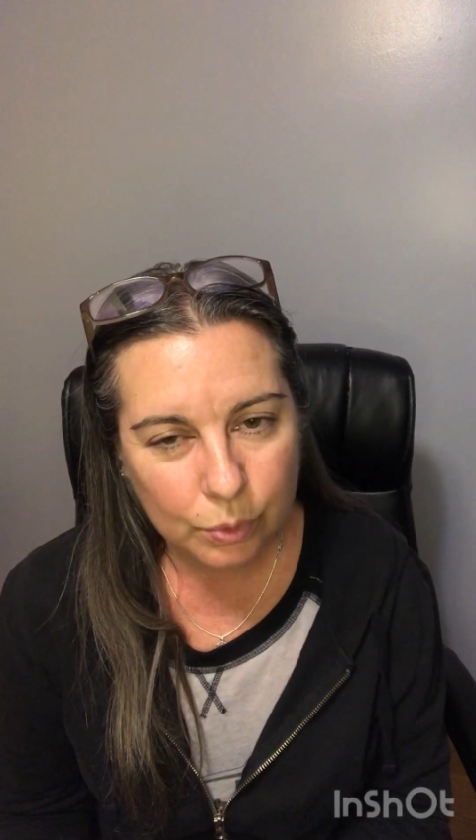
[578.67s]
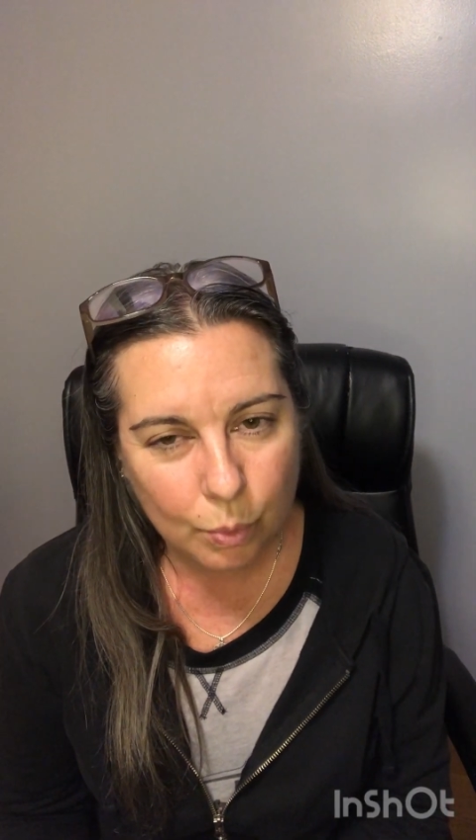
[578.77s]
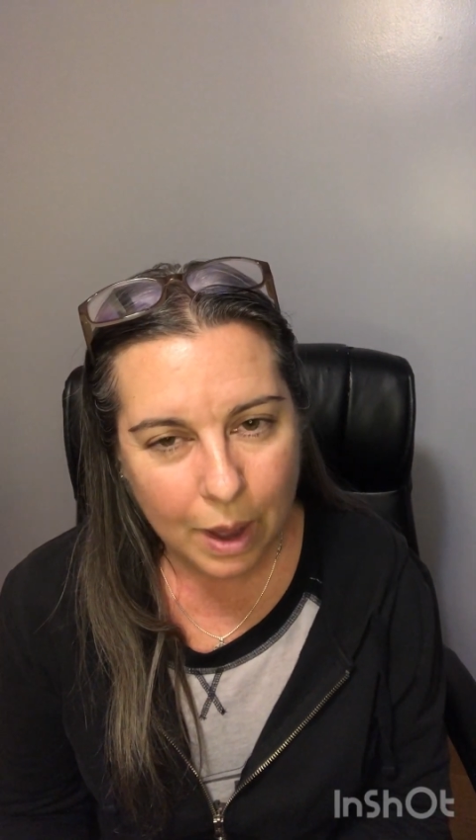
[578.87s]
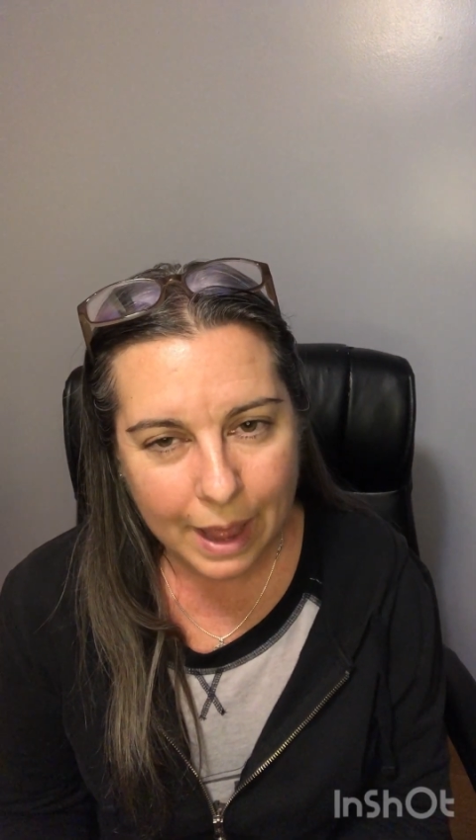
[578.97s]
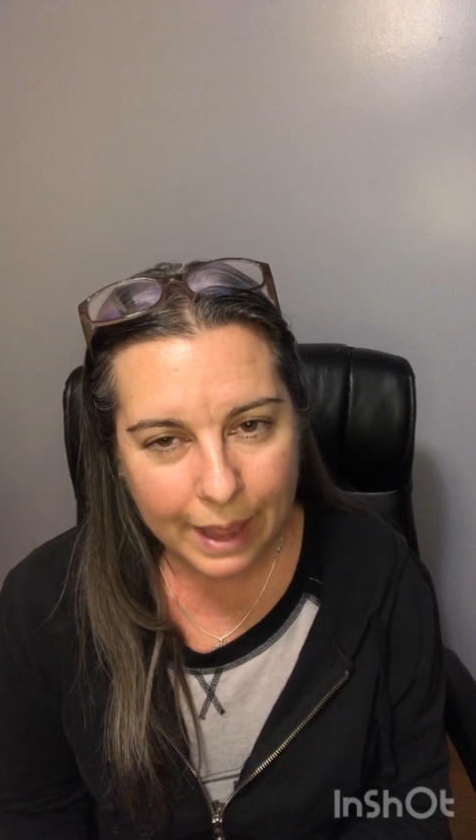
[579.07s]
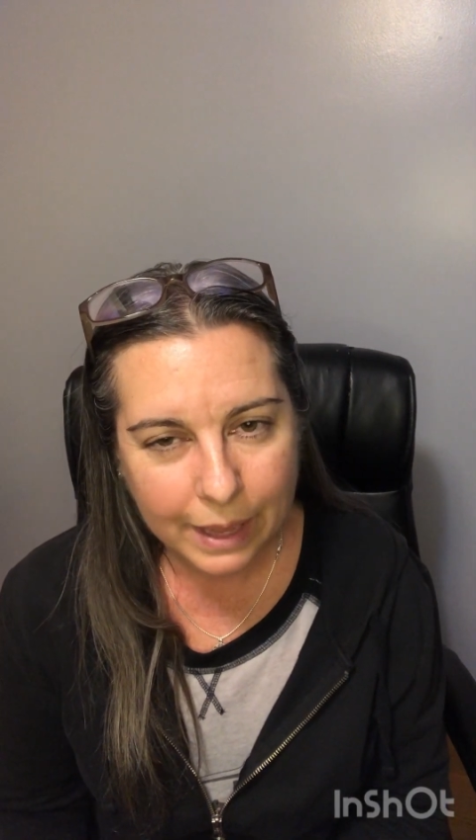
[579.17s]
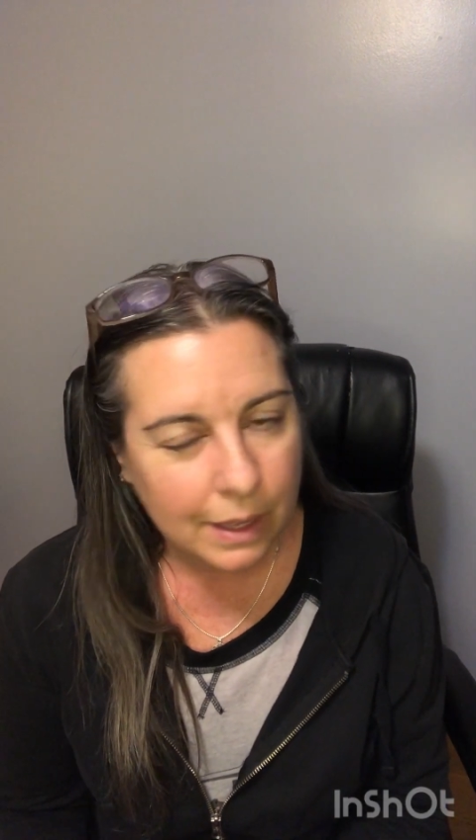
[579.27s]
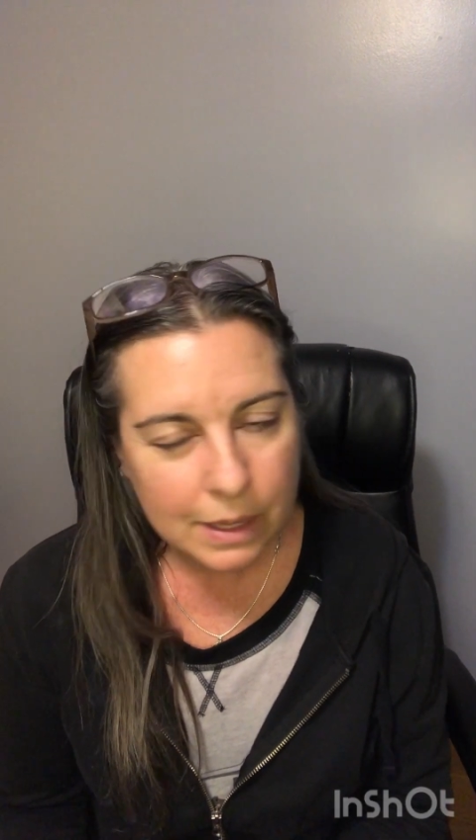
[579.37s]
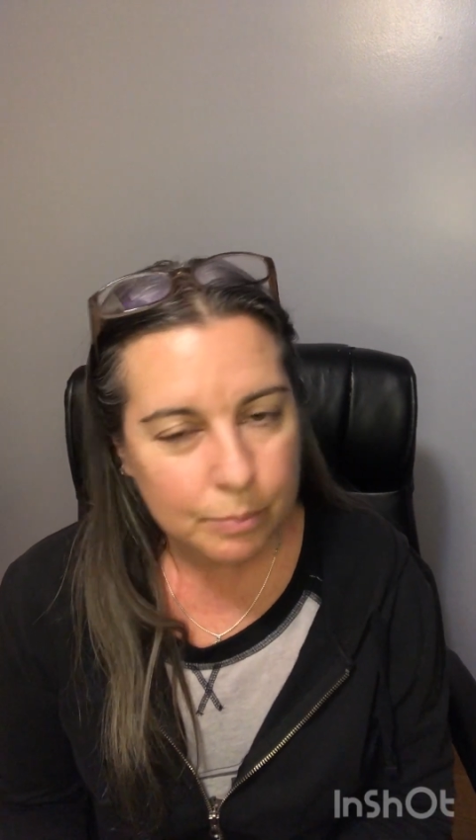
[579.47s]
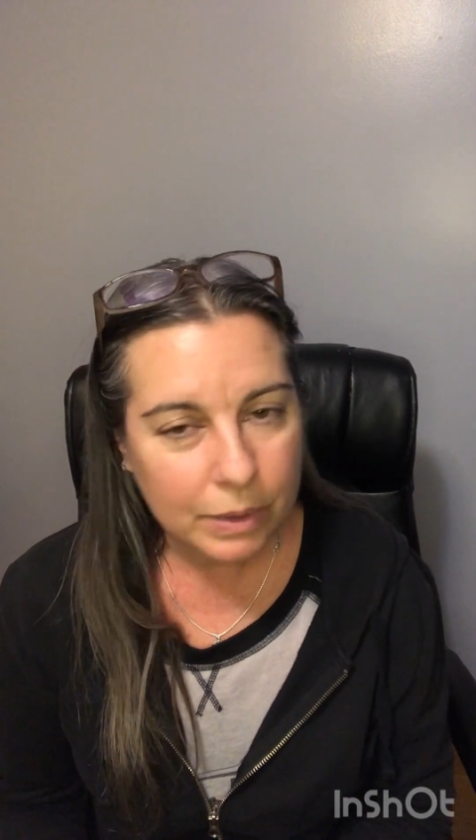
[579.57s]
why,
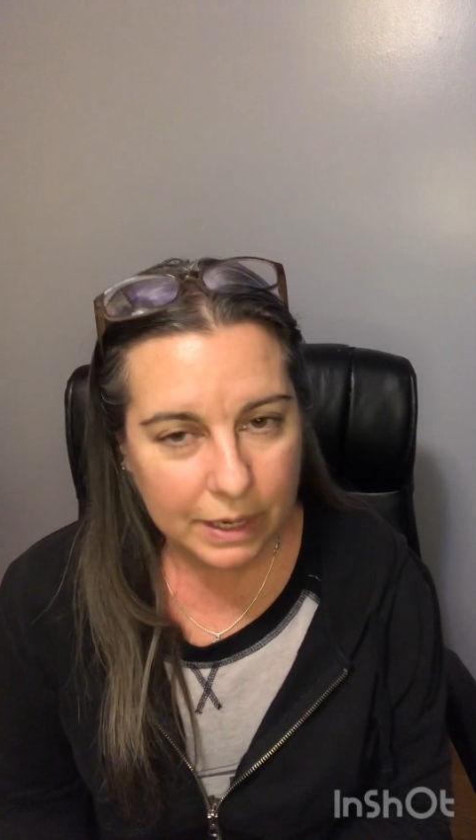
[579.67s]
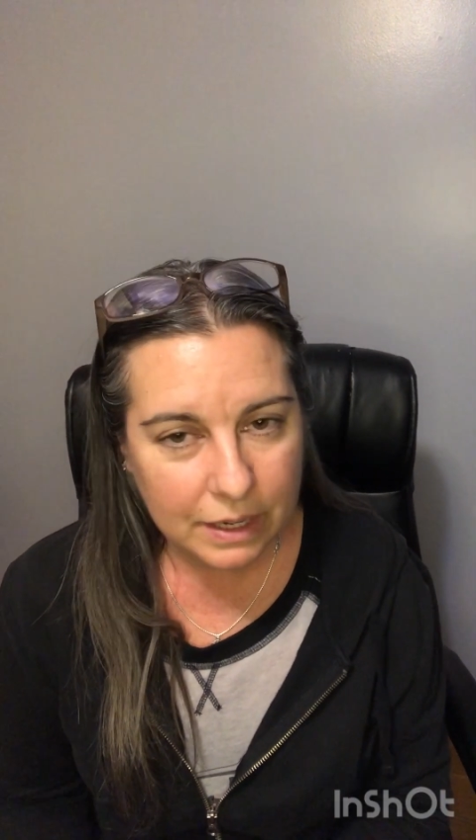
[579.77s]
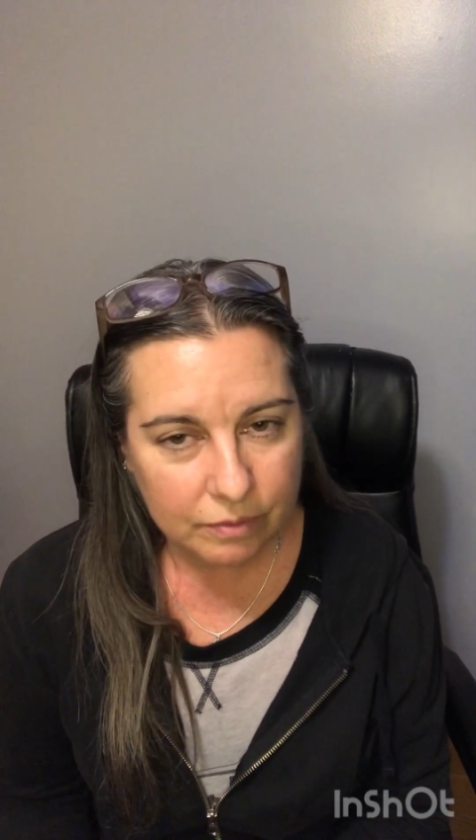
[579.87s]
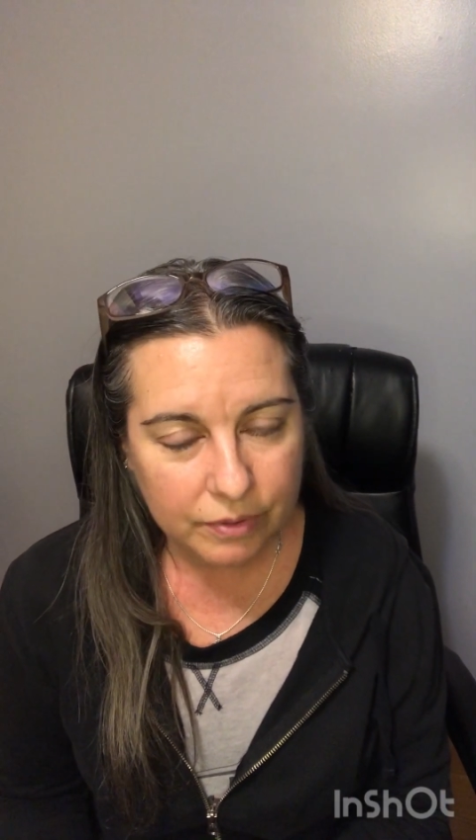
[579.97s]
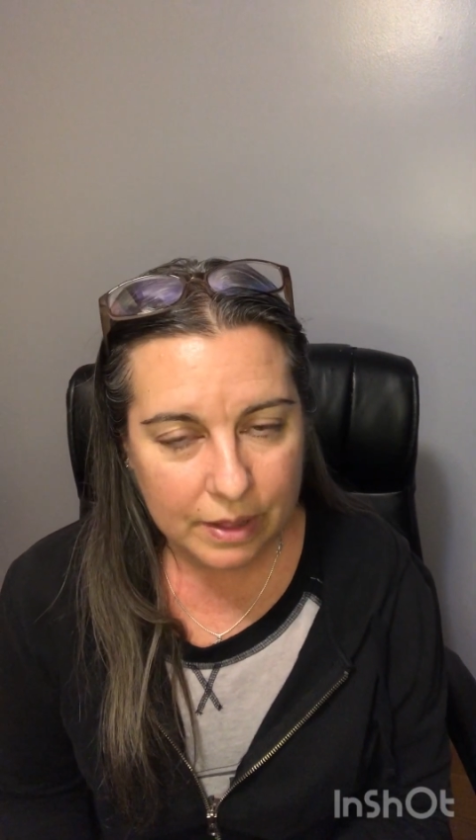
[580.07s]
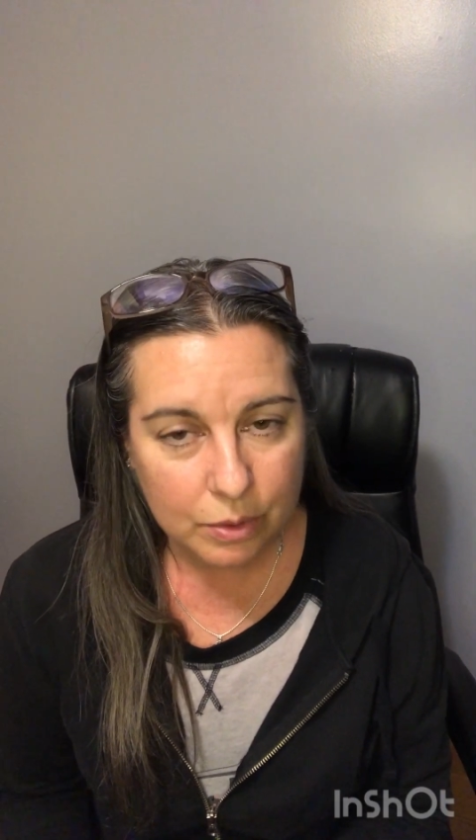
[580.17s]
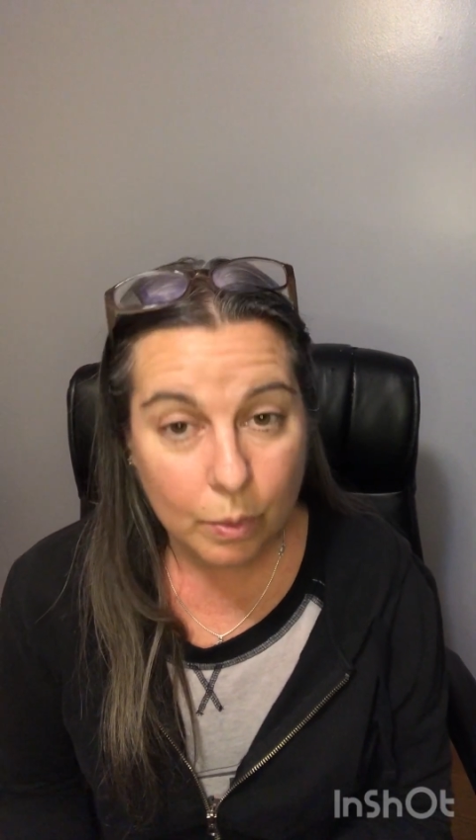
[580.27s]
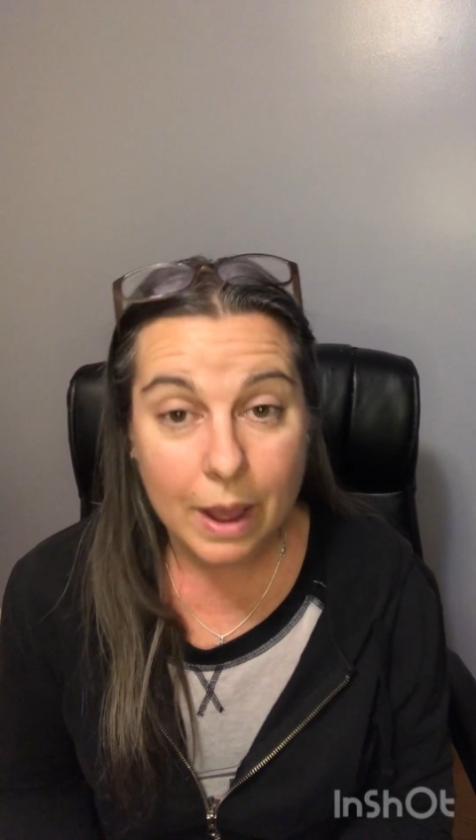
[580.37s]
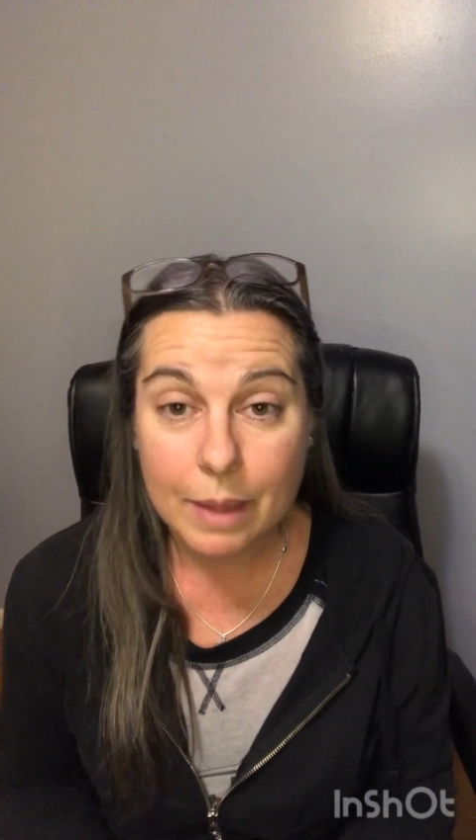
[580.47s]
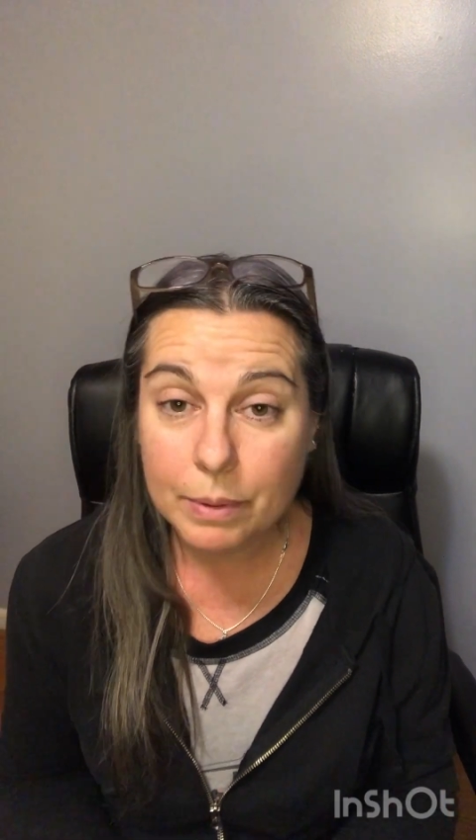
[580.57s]
but I didn't find the why.